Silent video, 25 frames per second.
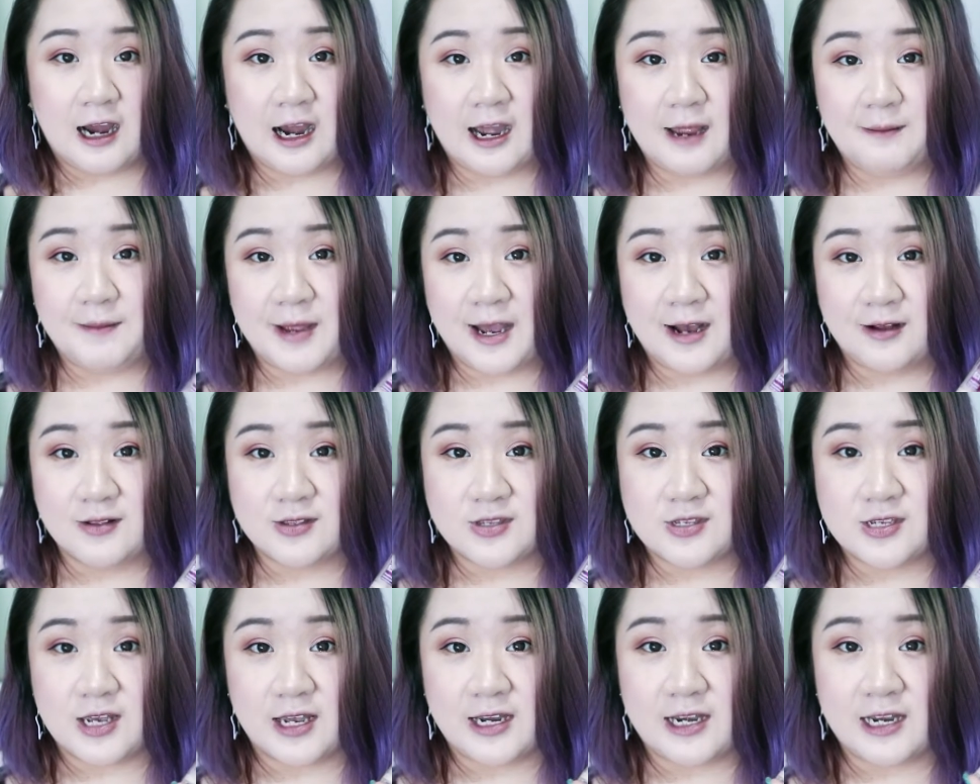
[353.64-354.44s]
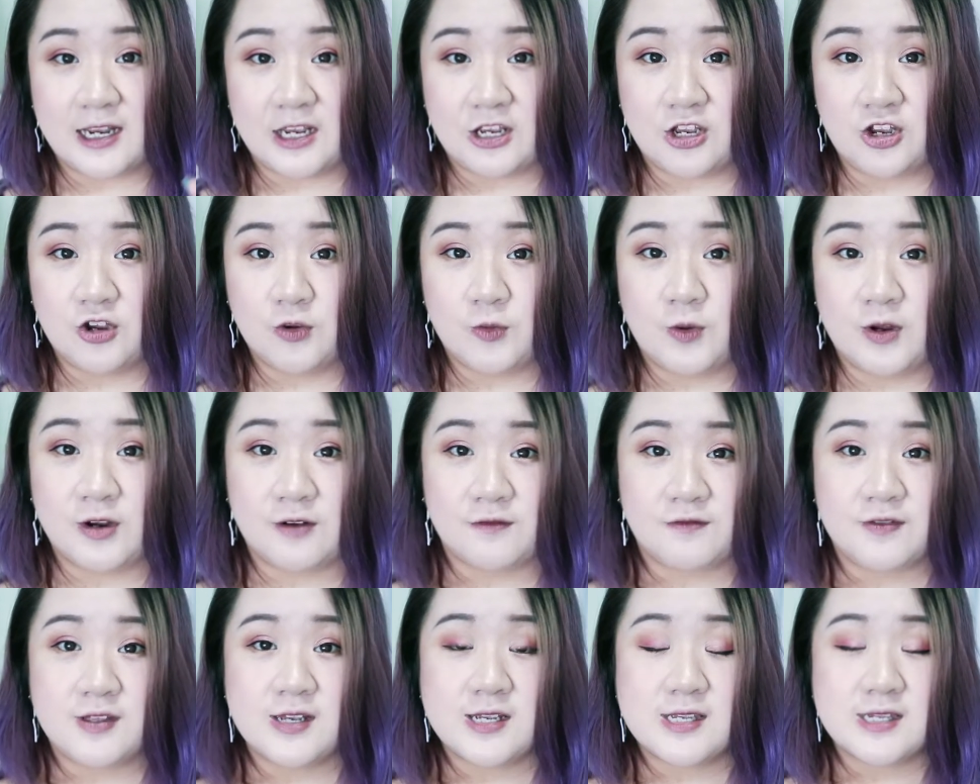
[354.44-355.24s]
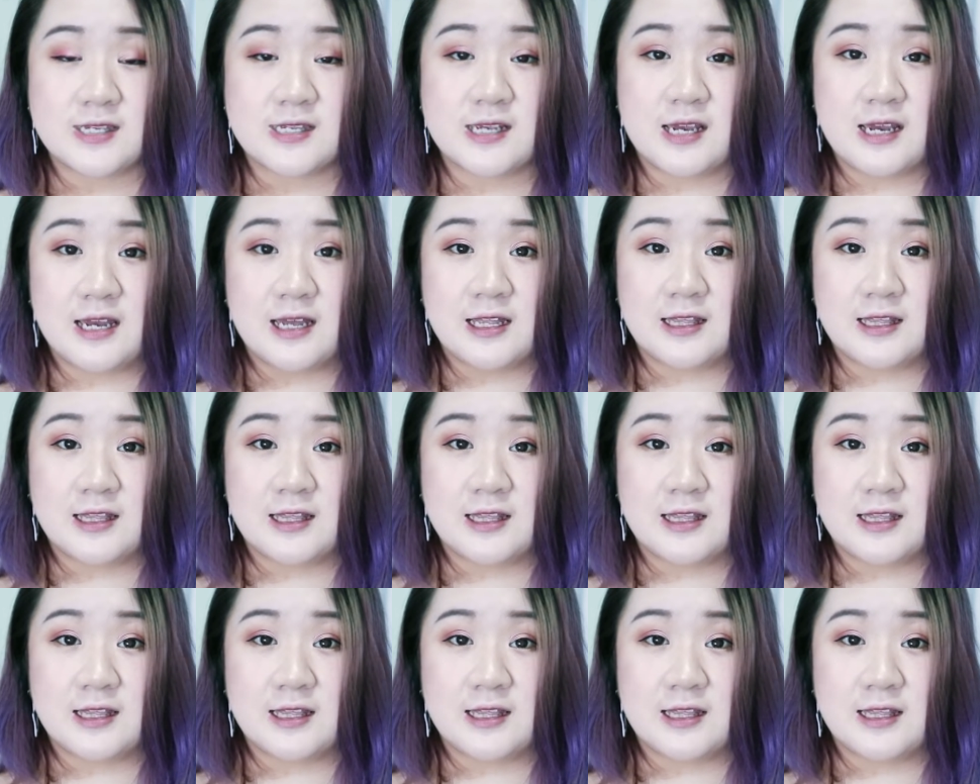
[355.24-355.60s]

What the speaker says: I'm outside a new one of this.